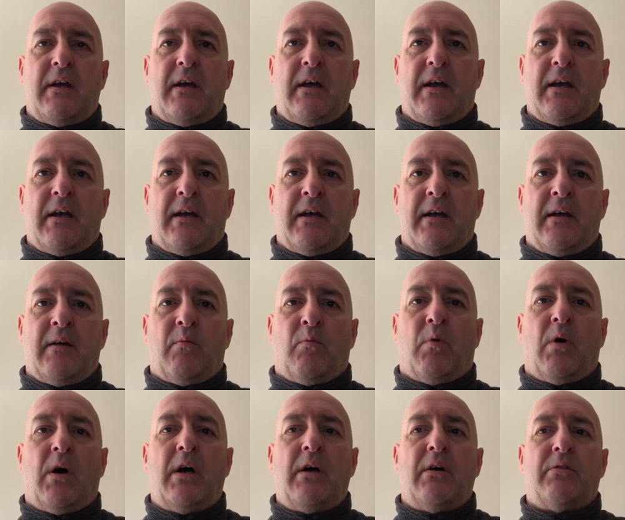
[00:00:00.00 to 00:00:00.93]

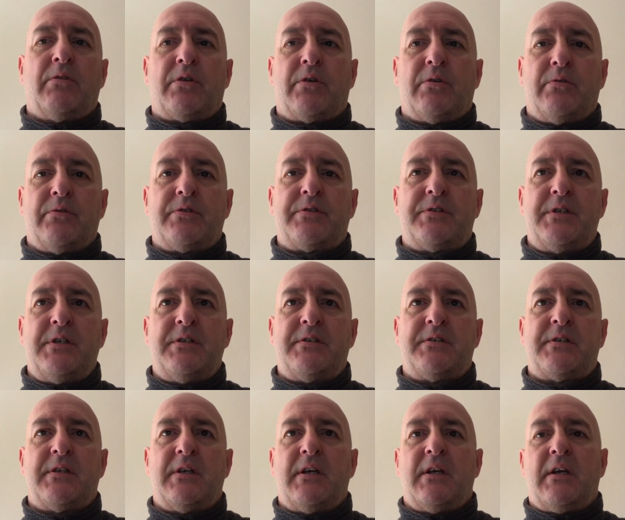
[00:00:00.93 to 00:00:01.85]
wild
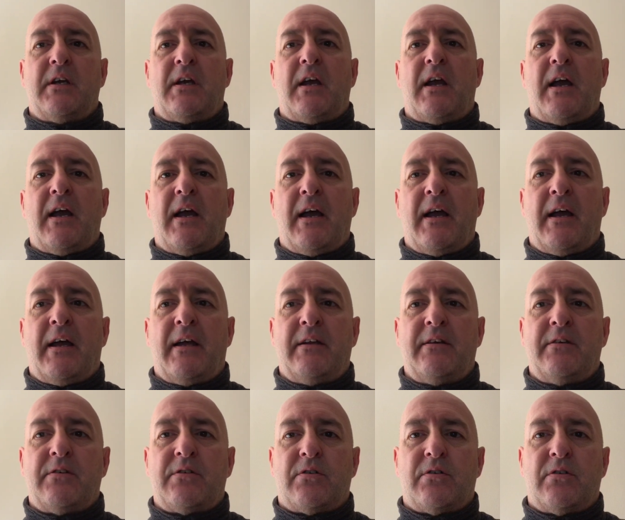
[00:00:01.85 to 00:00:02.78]
horses
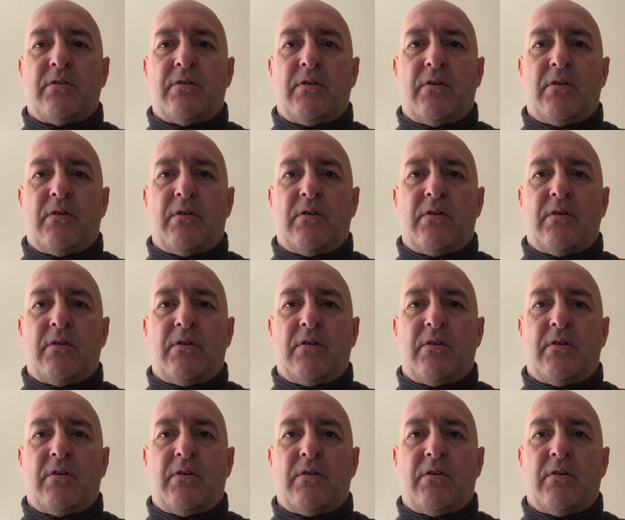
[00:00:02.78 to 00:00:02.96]
and